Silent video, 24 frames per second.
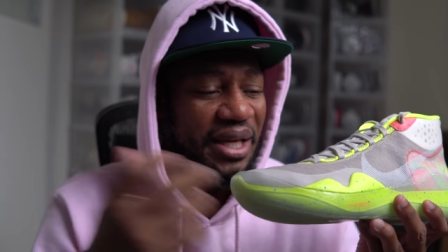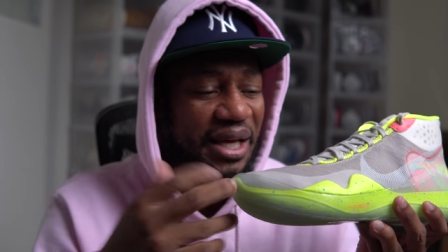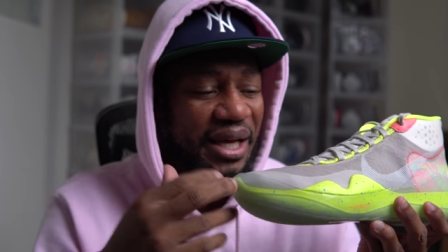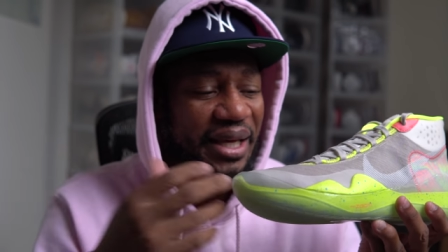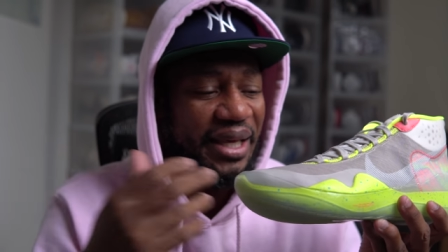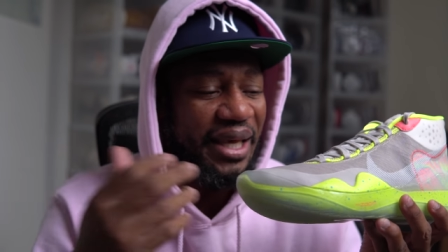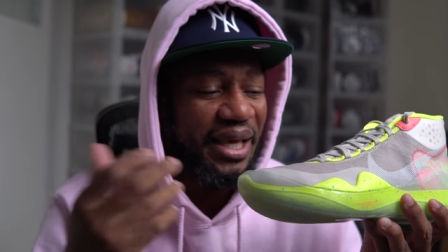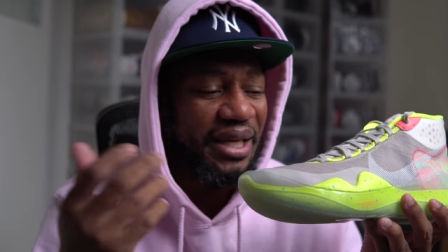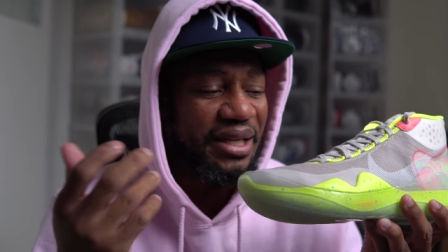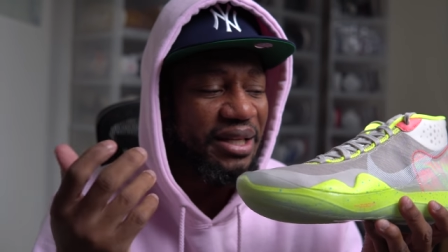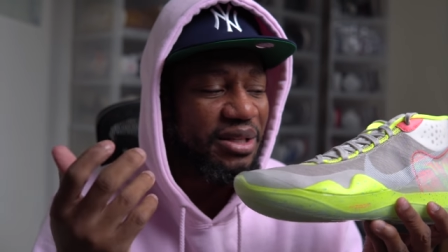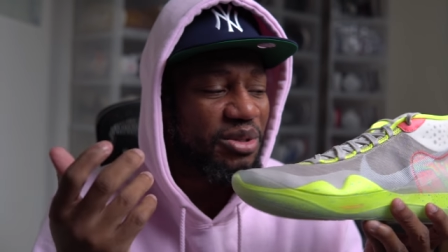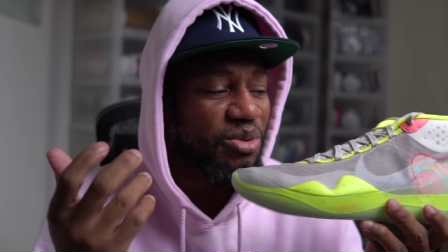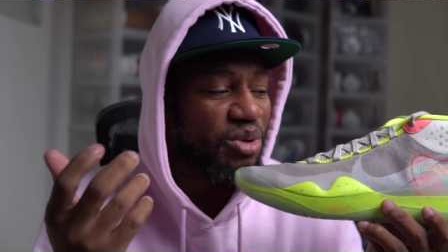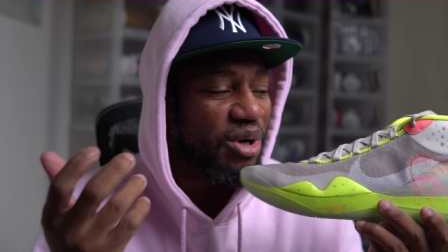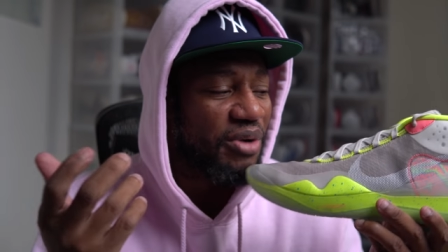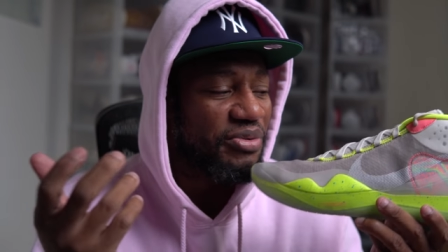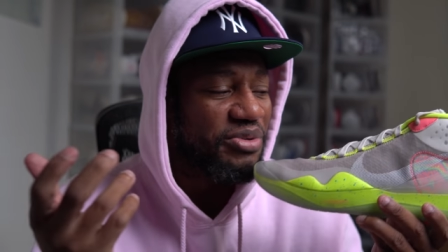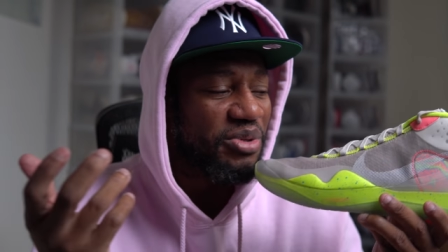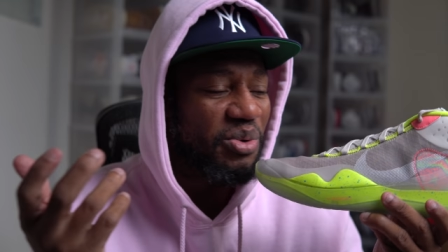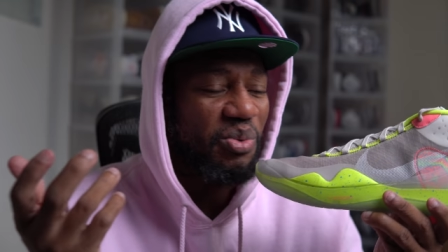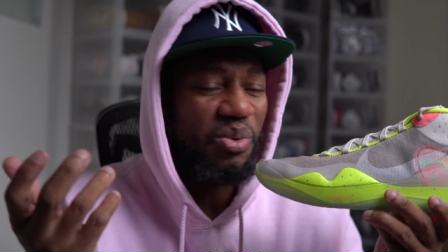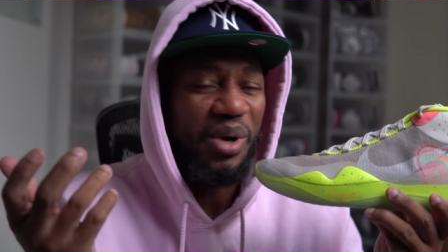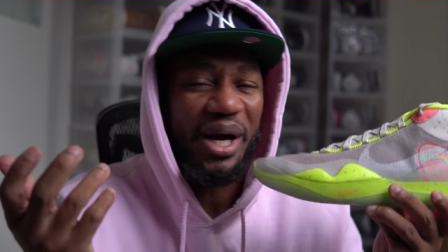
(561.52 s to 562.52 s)
a KD
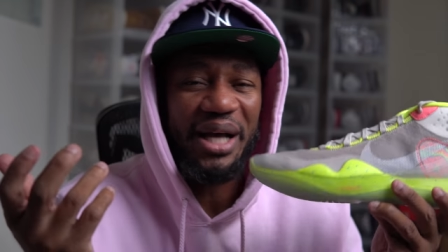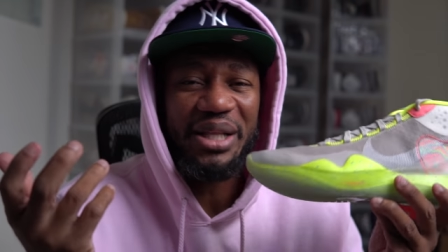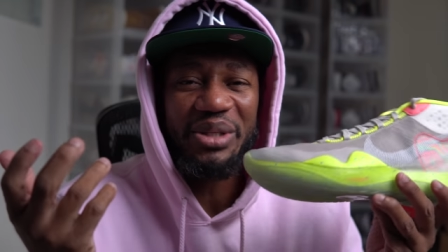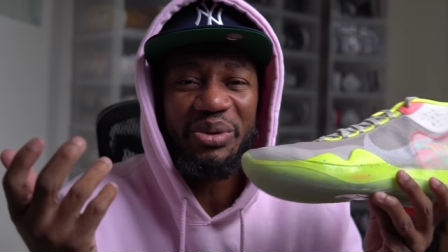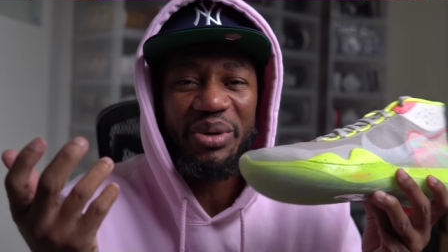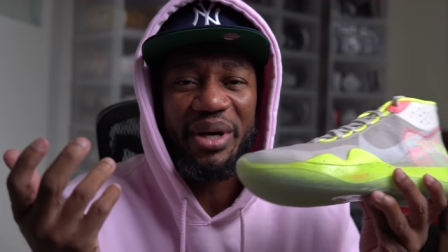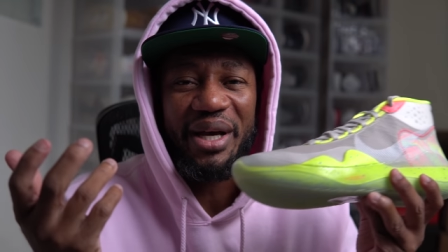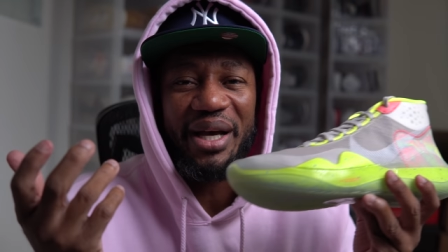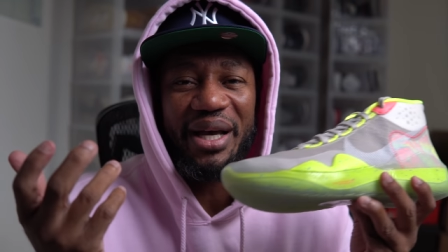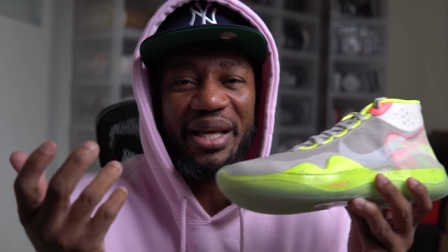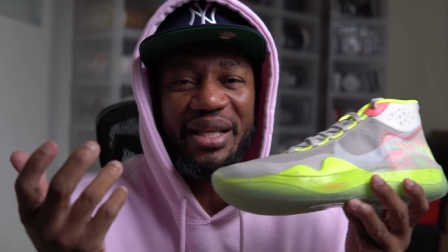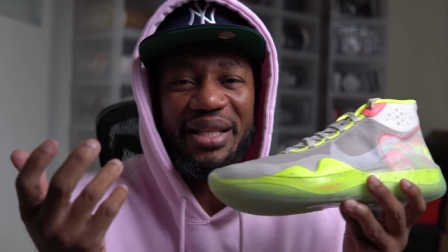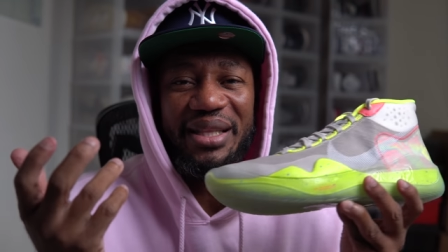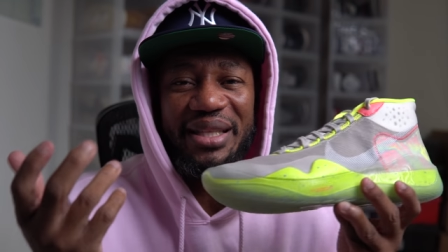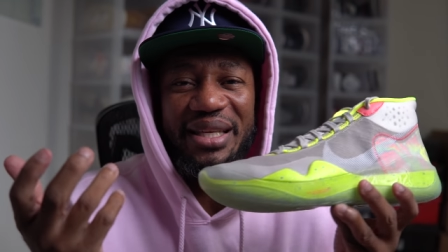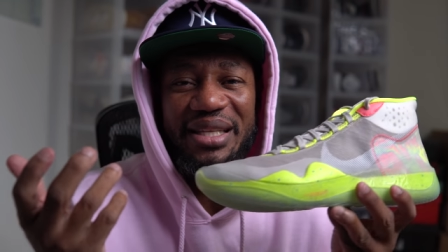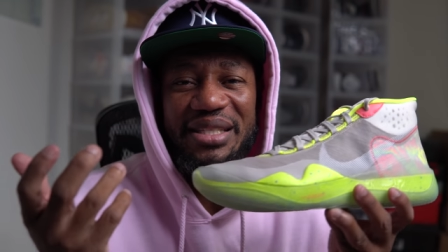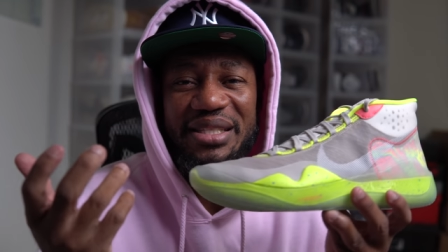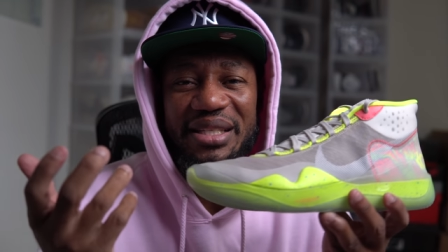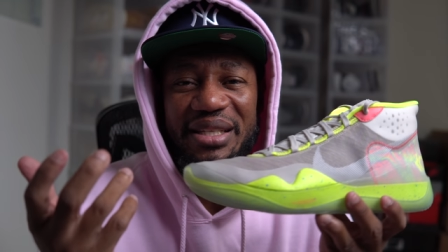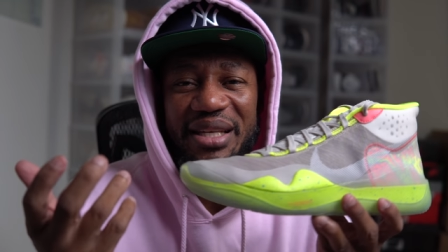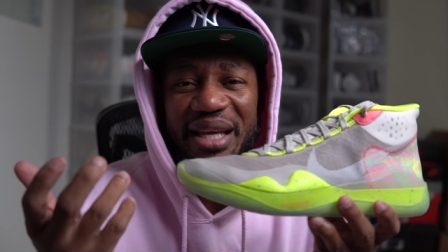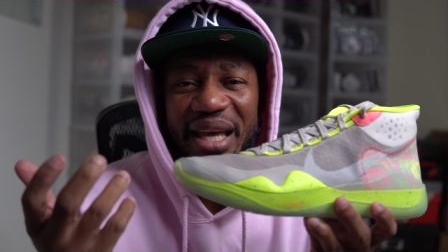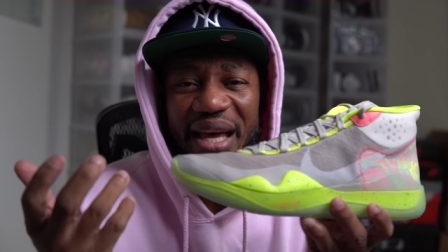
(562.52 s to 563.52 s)
12, so why do I
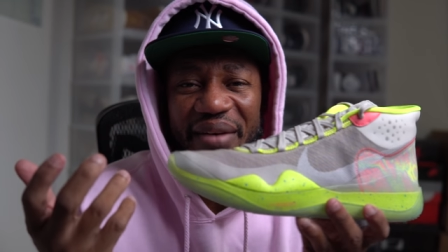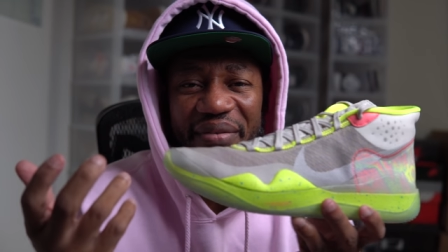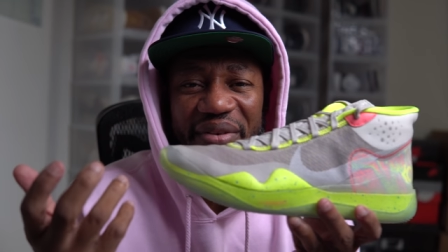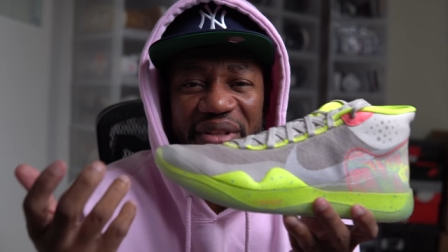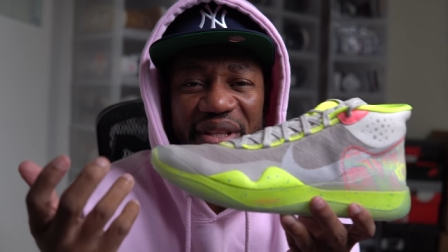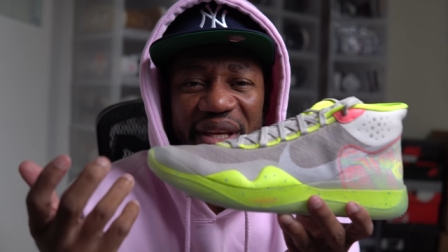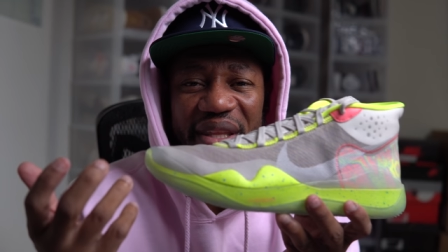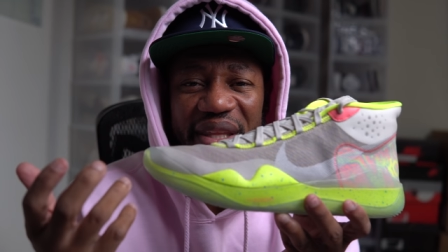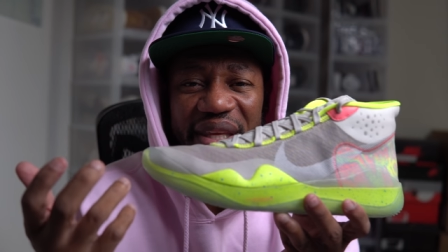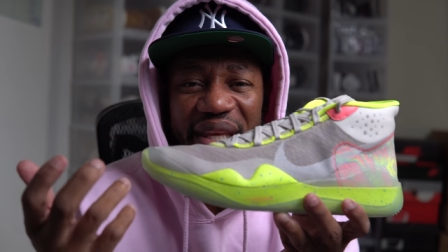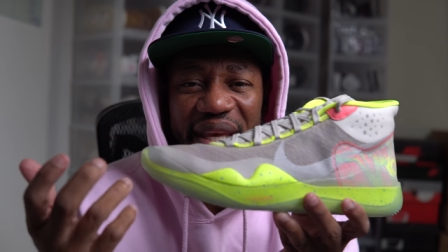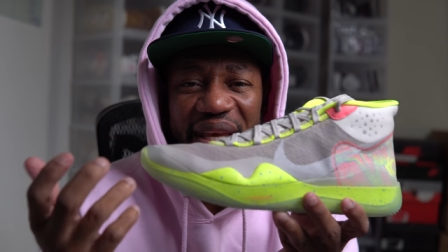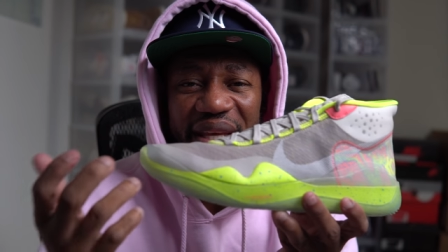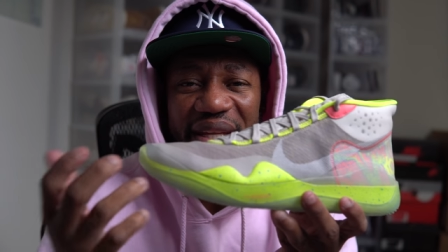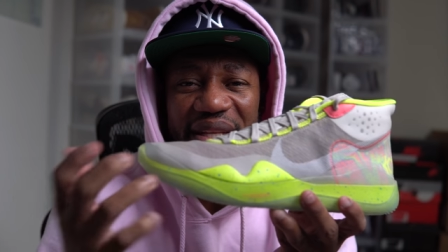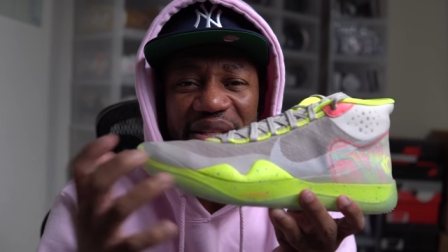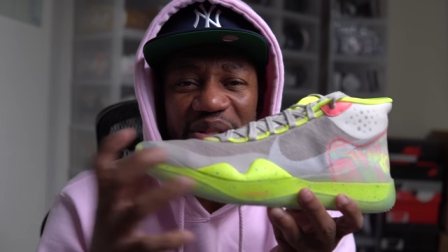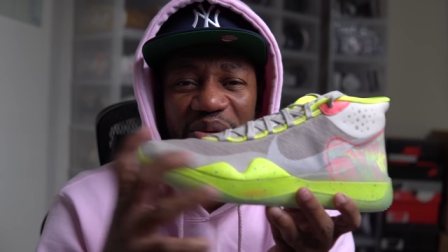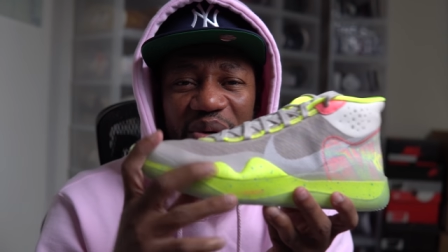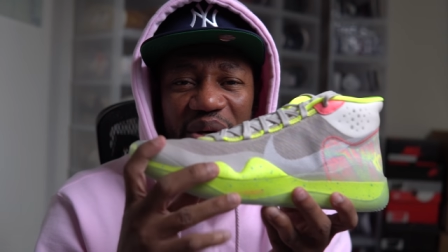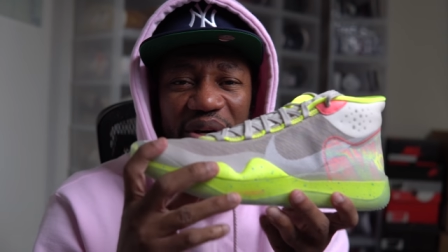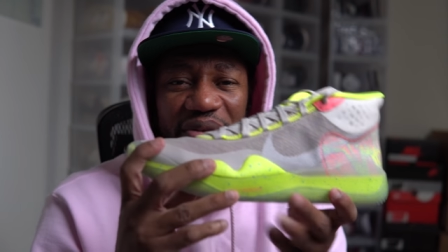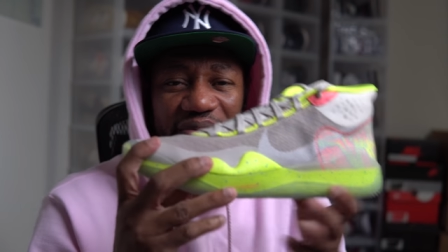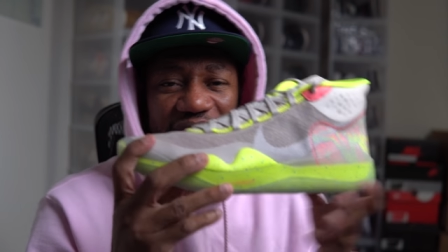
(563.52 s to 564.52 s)
need to have another KD
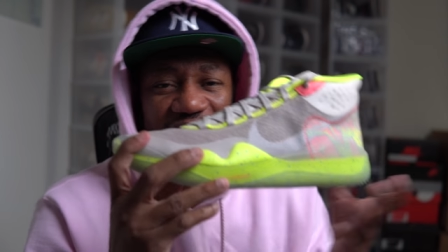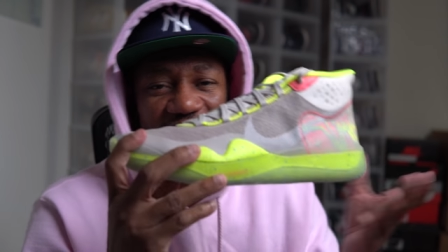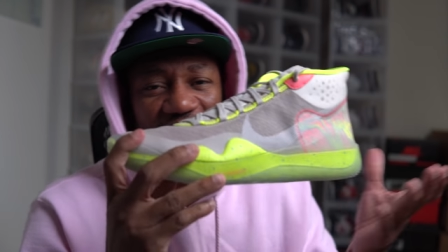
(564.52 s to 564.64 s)
12?